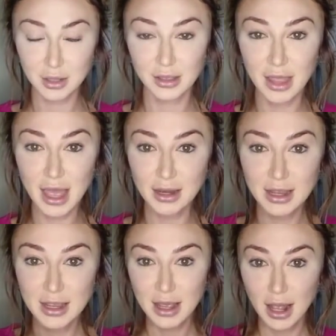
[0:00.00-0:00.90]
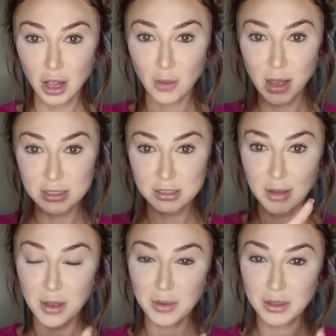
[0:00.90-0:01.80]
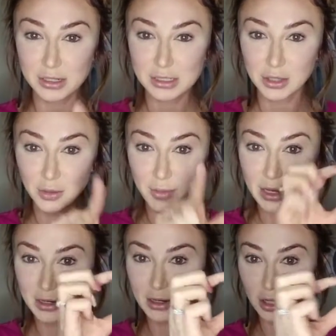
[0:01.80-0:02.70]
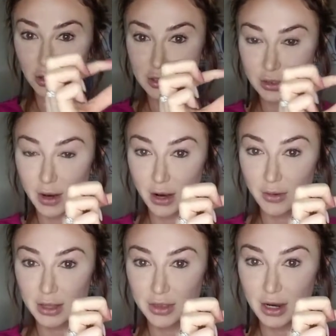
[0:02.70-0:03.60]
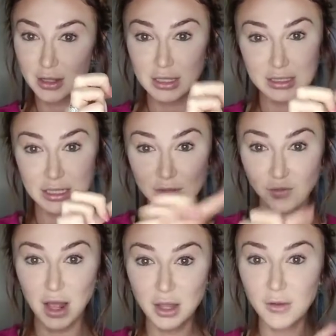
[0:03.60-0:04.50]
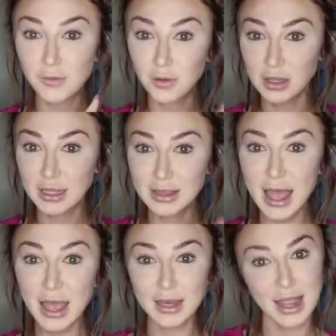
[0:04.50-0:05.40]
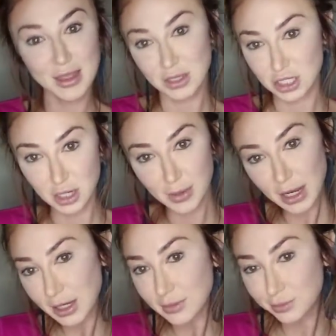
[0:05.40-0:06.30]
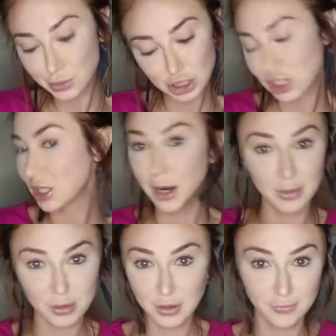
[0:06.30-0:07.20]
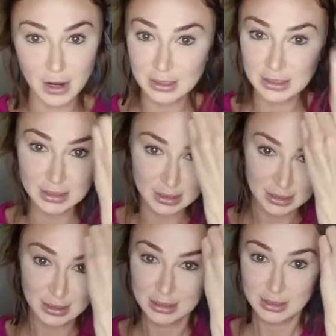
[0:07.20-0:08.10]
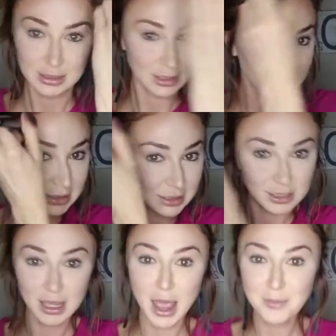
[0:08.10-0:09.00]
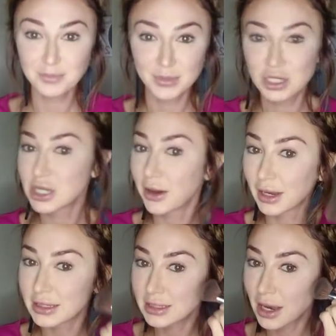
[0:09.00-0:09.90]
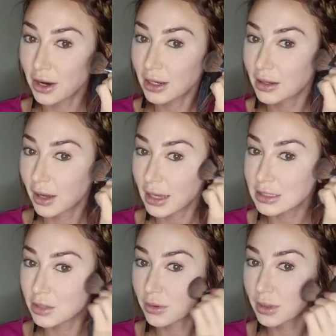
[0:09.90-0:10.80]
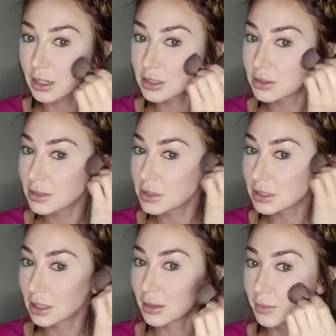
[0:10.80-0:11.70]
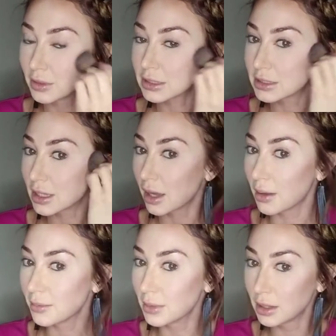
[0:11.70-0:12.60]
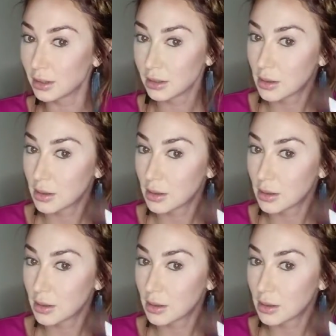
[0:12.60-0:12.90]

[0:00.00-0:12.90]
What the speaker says: like that. A little box will come up and there's a little button, a little square right there that says follow. If you'll click that and the share button. Just share me with your friends. Okay, sharing is caring. Okay, so what we're gonna do is I'm just gonna put some